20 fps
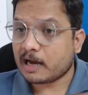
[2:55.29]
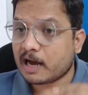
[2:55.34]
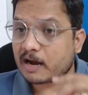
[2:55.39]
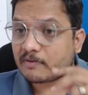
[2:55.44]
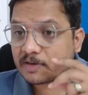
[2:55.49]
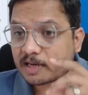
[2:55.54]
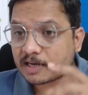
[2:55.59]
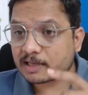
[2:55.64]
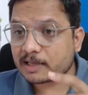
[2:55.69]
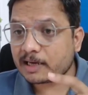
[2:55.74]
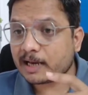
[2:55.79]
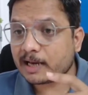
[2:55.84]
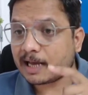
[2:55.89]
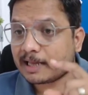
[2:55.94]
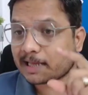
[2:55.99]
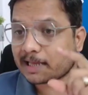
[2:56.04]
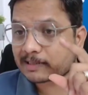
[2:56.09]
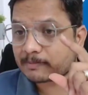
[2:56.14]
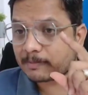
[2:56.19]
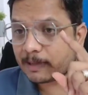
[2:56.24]
After that, I'll
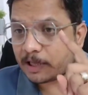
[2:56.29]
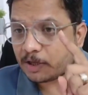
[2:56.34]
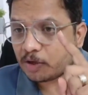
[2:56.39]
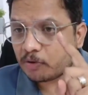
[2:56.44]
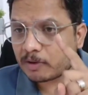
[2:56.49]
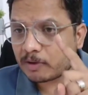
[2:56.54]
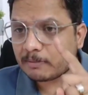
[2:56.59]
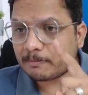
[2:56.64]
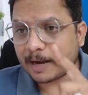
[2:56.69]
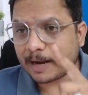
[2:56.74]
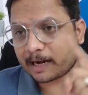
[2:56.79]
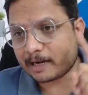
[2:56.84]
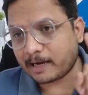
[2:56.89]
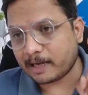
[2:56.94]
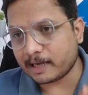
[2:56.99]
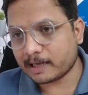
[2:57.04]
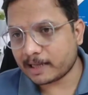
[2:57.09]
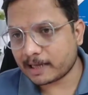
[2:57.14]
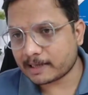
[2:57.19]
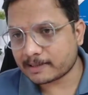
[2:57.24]
explain you one
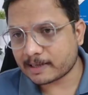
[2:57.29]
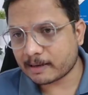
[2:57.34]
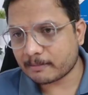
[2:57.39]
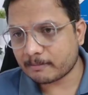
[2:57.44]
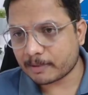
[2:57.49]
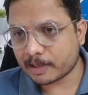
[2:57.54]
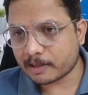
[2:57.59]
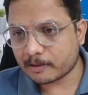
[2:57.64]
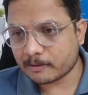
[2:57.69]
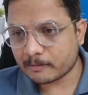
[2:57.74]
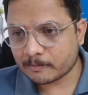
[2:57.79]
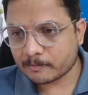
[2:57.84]
practical example.